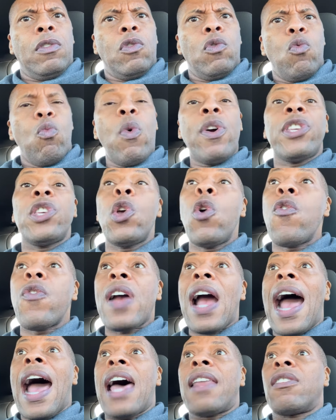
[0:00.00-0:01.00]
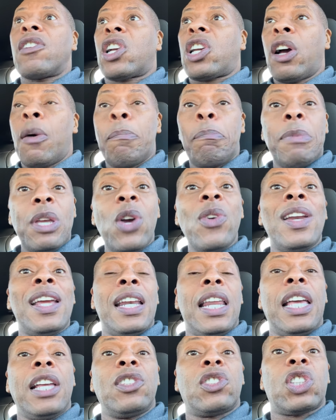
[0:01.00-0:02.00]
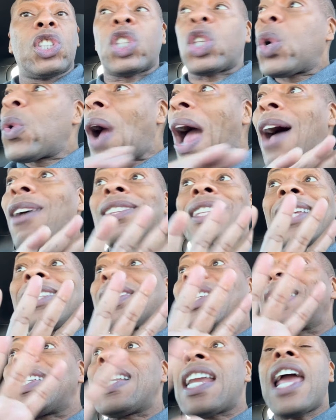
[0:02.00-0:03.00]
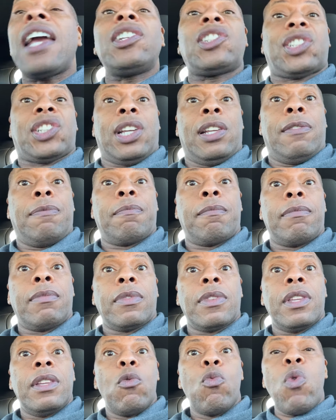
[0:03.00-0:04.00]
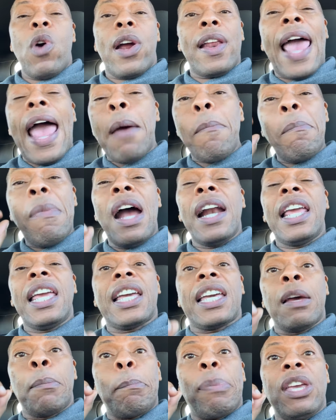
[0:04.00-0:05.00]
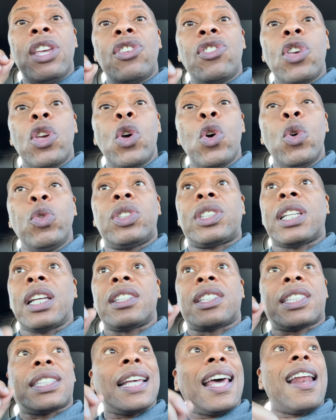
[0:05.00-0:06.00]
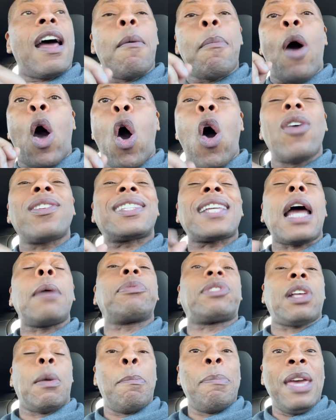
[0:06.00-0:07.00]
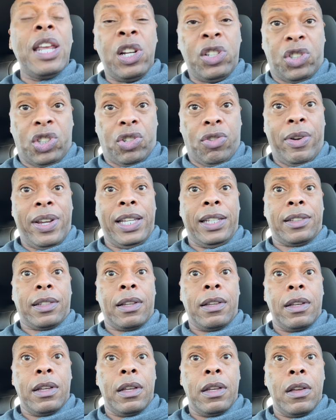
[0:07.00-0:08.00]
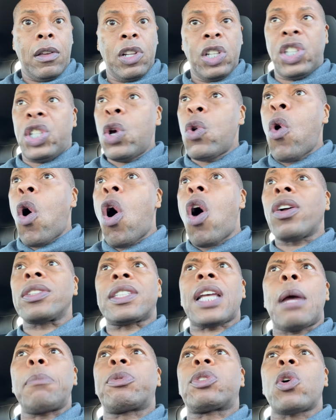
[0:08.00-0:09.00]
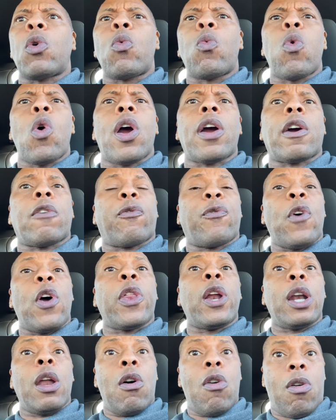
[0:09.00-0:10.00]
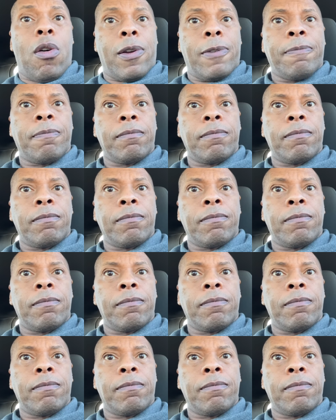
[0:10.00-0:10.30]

When you've got communities throughout this nation where that money can be used to set up all types of ministries, do all types of work for the Lord.